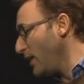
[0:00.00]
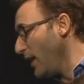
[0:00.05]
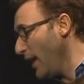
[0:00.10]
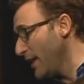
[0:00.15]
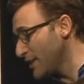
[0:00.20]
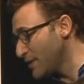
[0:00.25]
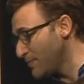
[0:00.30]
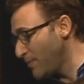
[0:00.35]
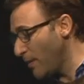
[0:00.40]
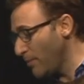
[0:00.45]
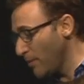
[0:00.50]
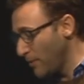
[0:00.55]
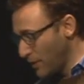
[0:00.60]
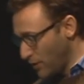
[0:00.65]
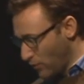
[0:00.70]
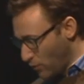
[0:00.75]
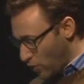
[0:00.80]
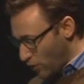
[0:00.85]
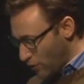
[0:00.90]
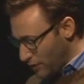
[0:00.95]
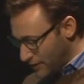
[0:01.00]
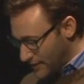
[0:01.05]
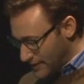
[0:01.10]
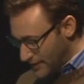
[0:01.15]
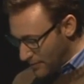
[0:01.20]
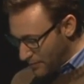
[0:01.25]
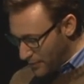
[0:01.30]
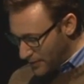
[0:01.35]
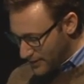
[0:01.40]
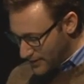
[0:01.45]
And it's probably the world's
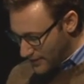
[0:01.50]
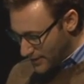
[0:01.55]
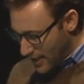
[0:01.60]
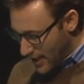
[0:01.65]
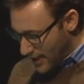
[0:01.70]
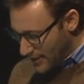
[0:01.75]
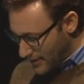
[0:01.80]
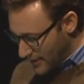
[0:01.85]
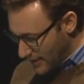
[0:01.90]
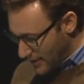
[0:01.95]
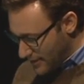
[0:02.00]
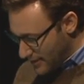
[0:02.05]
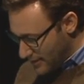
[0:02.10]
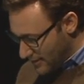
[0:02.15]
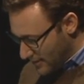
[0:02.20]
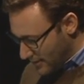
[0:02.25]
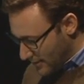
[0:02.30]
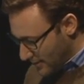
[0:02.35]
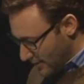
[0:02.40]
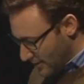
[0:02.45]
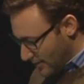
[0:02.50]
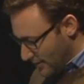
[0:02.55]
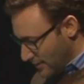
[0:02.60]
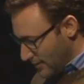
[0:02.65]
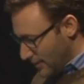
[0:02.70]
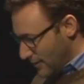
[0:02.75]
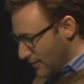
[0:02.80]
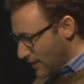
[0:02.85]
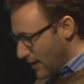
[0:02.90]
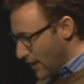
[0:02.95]
simplest idea.
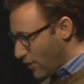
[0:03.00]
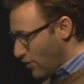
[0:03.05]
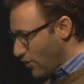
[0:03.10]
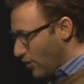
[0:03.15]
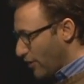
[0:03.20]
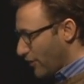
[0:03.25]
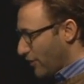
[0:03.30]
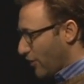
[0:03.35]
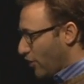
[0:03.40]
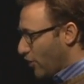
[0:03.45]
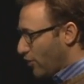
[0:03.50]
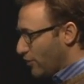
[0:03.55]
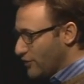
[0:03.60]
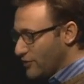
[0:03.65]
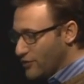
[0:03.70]
I call it the golden